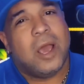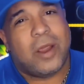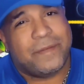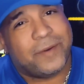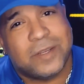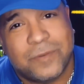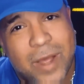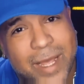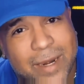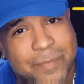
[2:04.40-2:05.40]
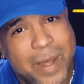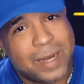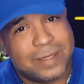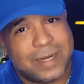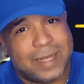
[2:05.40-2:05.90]
right, first of all, I gotta
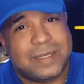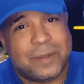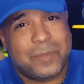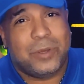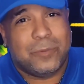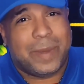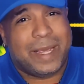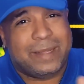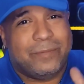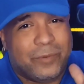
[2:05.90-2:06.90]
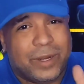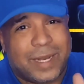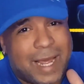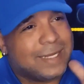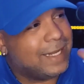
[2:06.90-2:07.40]
apologize. Some of you may
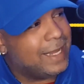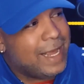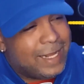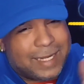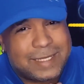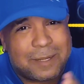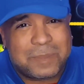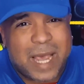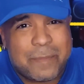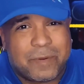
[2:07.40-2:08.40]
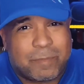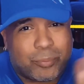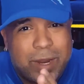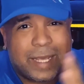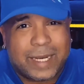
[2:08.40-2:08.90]
realize that there's some type of
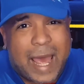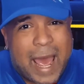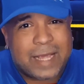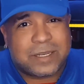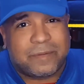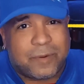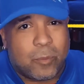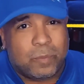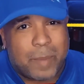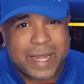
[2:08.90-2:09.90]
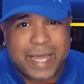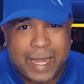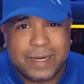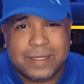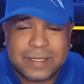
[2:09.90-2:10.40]
break in the action from my
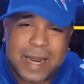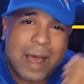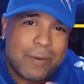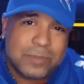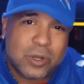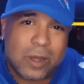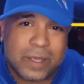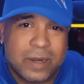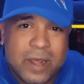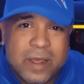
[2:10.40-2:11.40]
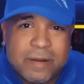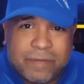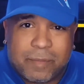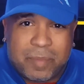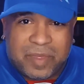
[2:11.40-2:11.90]
cadence and how I'm talking
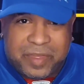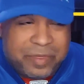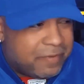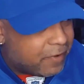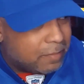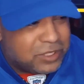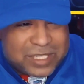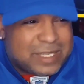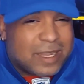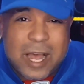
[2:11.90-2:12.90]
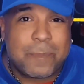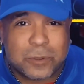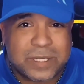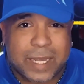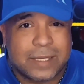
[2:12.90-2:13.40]
from just a couple
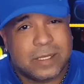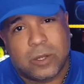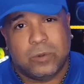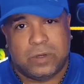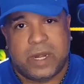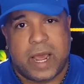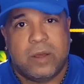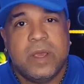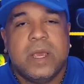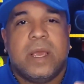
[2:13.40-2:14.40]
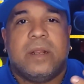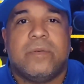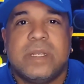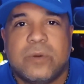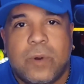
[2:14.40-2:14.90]
seconds ago to now. And the
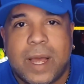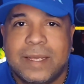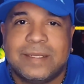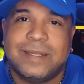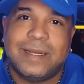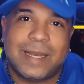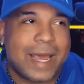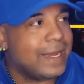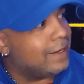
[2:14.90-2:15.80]
reason why is the light